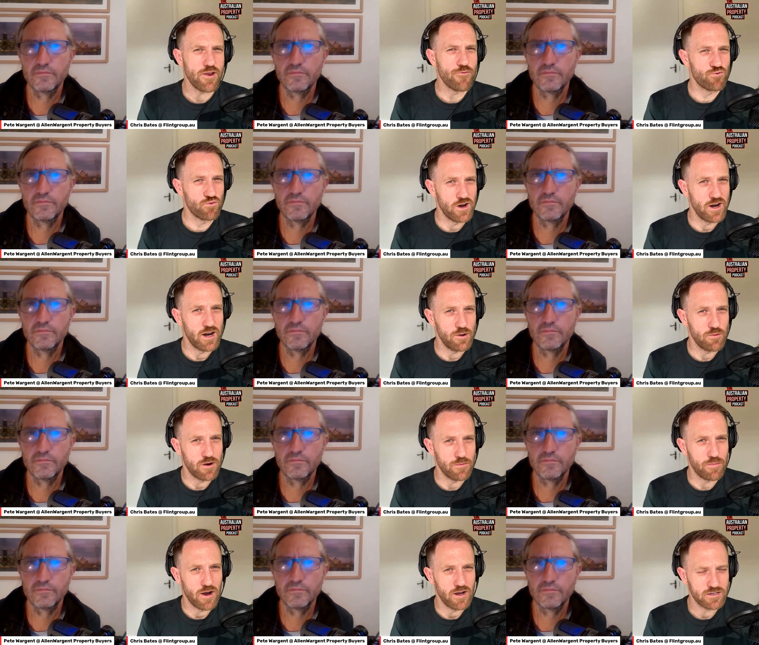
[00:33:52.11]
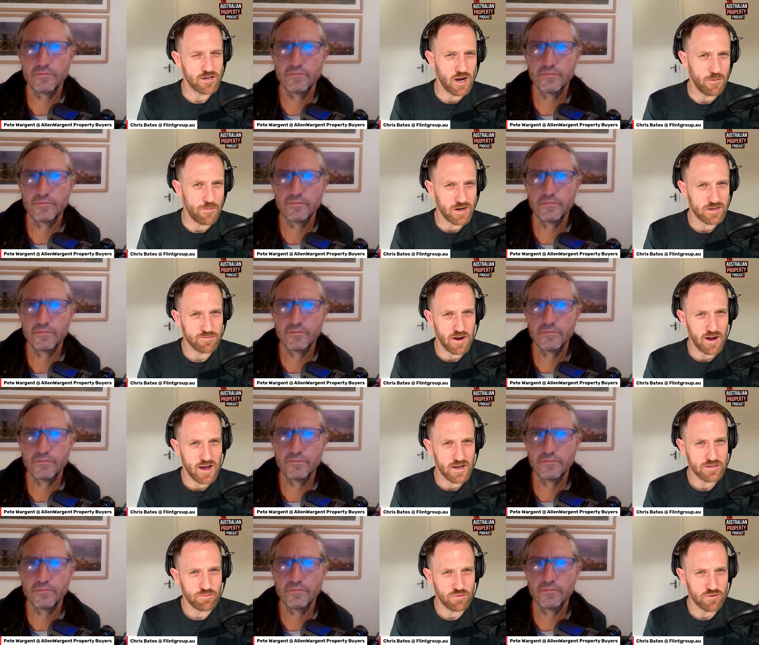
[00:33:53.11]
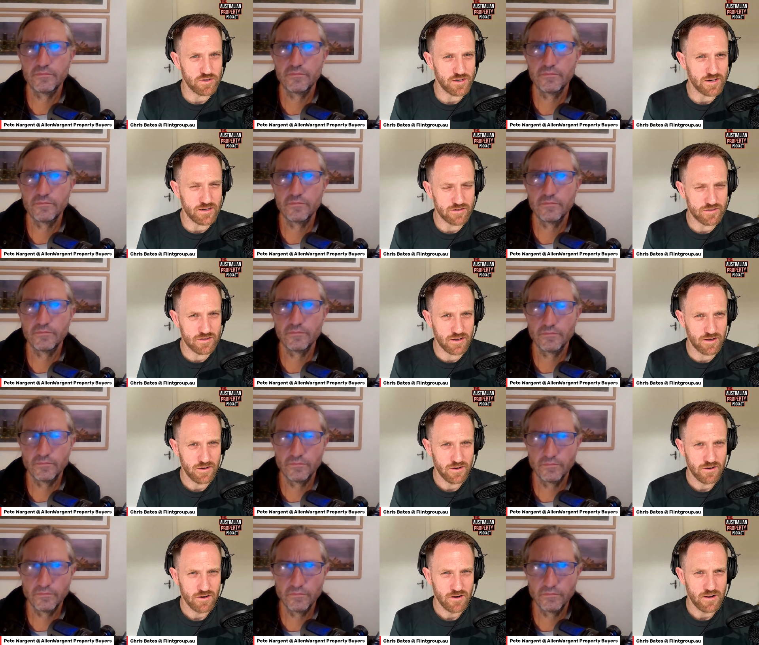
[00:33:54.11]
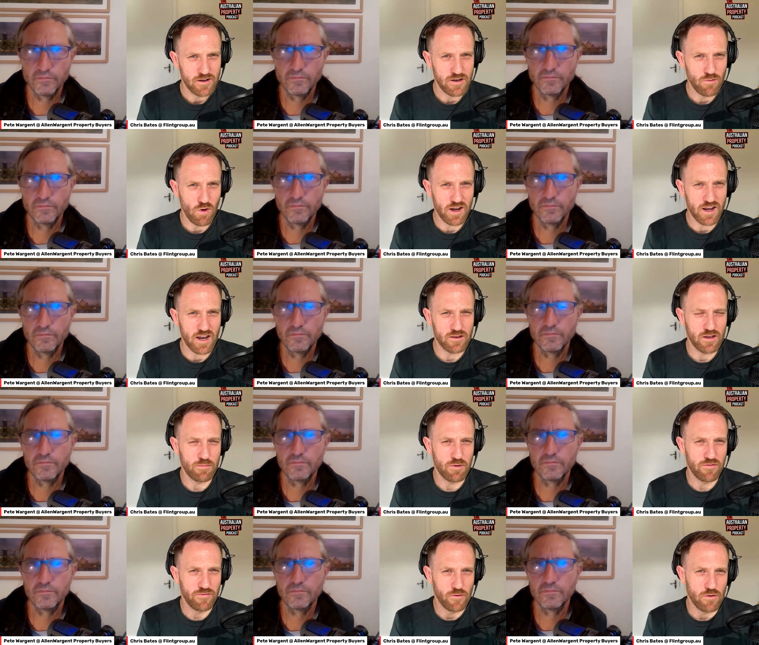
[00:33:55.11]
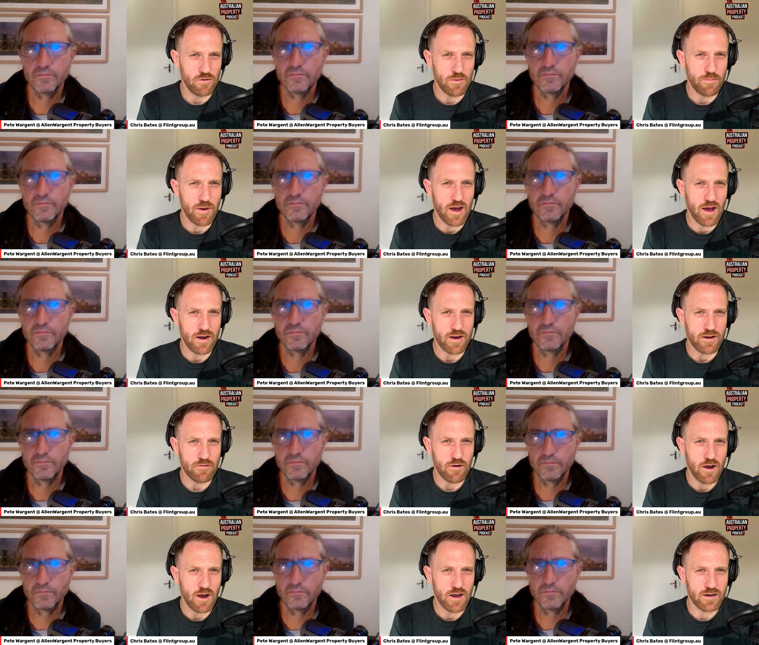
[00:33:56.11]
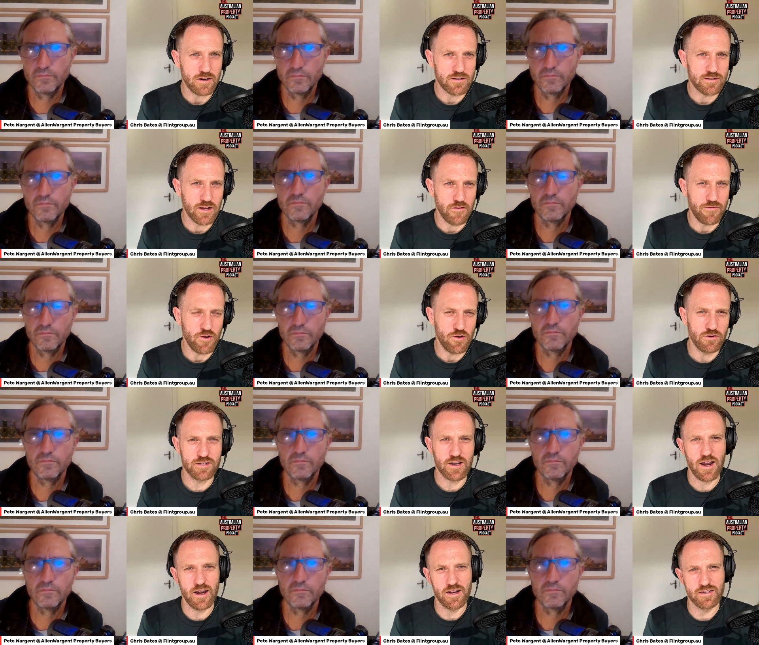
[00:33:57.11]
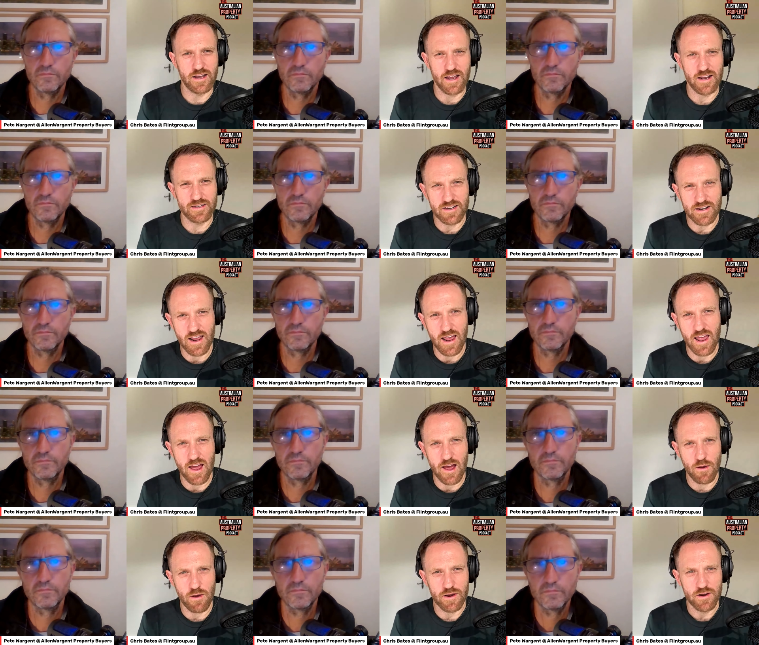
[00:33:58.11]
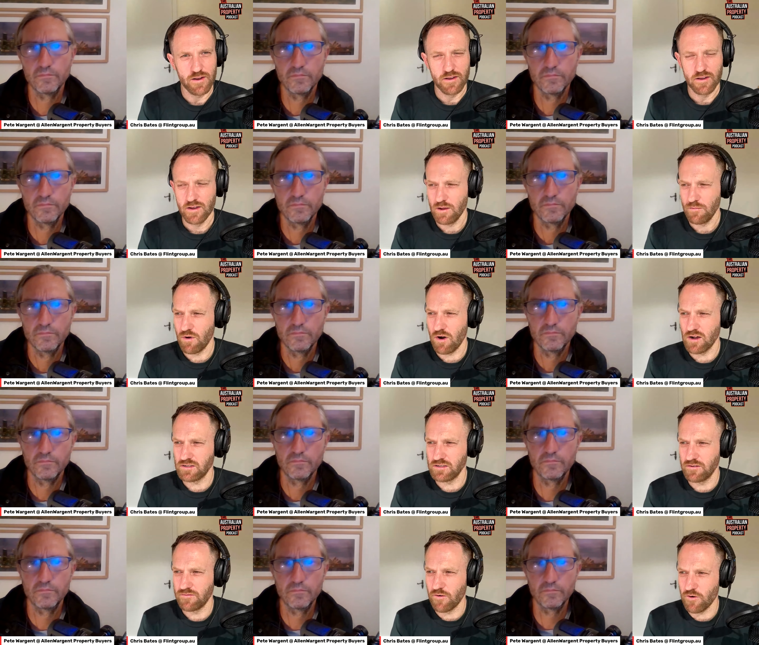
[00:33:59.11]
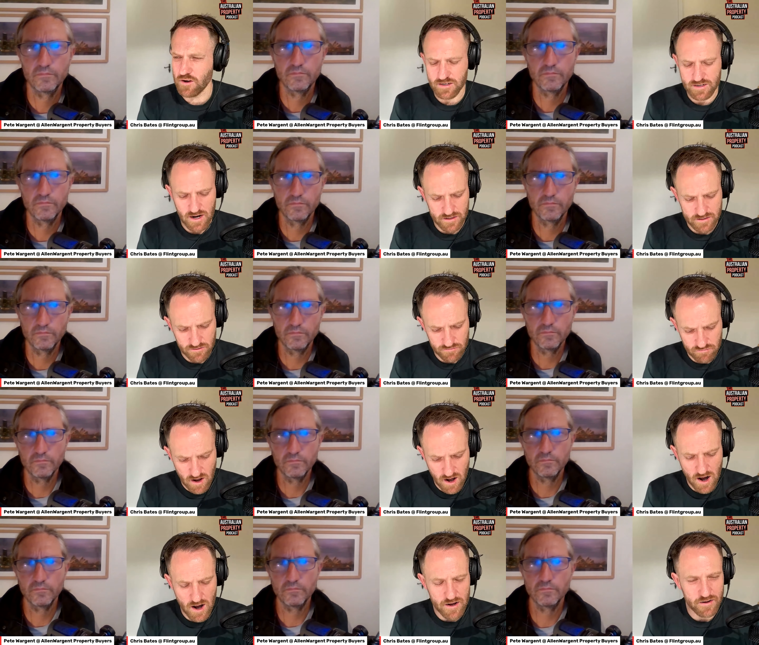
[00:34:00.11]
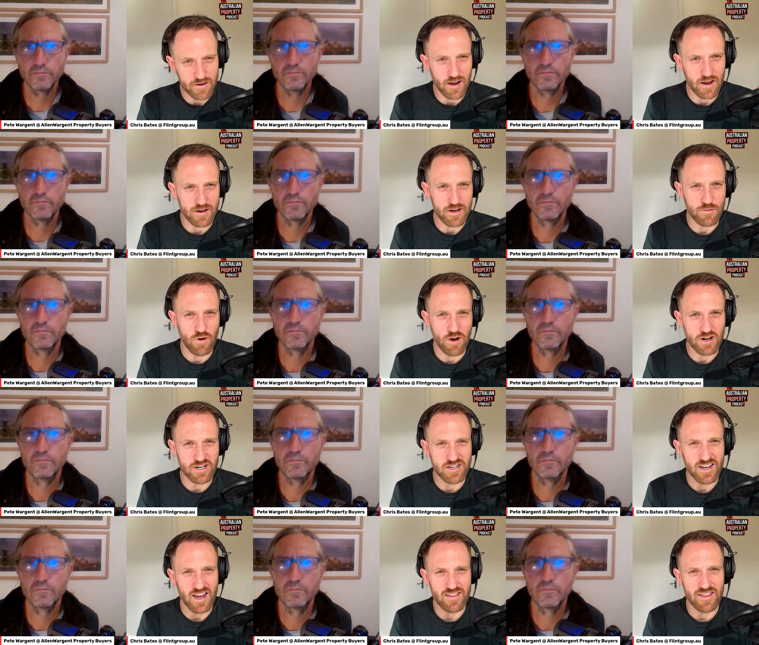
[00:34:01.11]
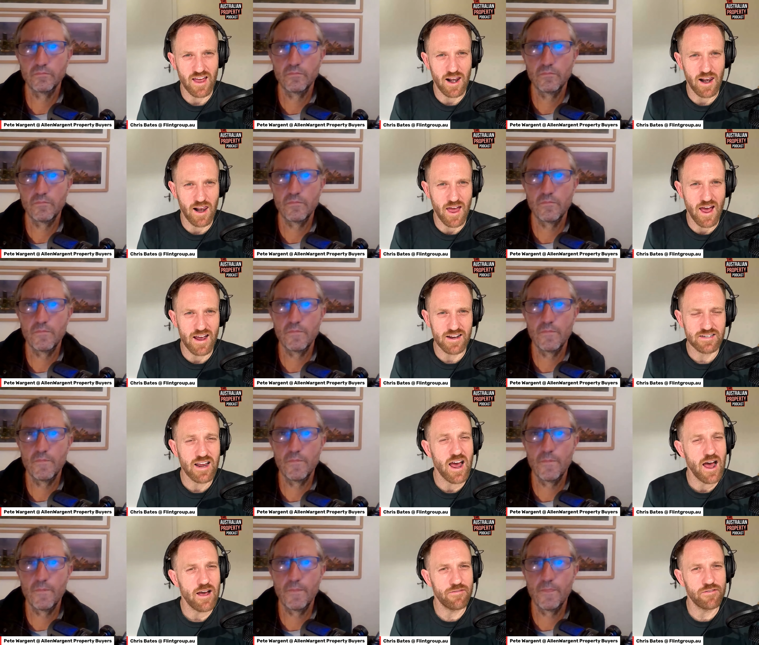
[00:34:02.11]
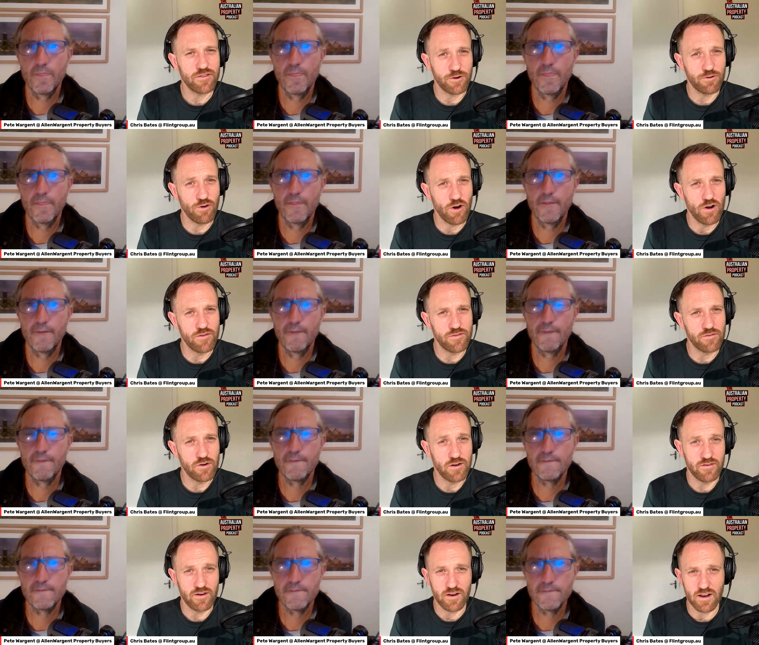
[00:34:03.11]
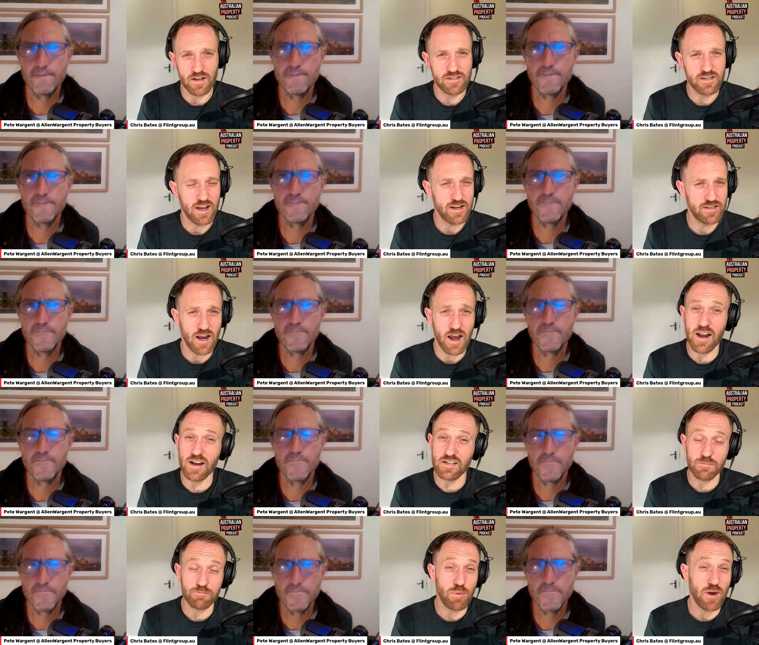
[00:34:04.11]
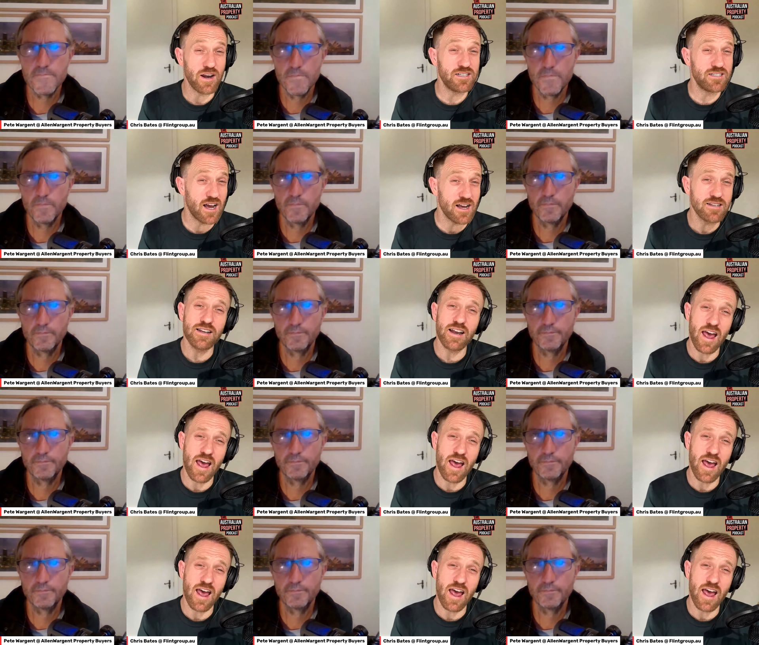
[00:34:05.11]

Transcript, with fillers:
Speaker 1: you really want to buy, kind of back to my last point is that you want to get there before the party, right? And so if you're starting to enter now and prices have already started to run and you want to just get that last half of the growth or even let's say and it, but it doesn't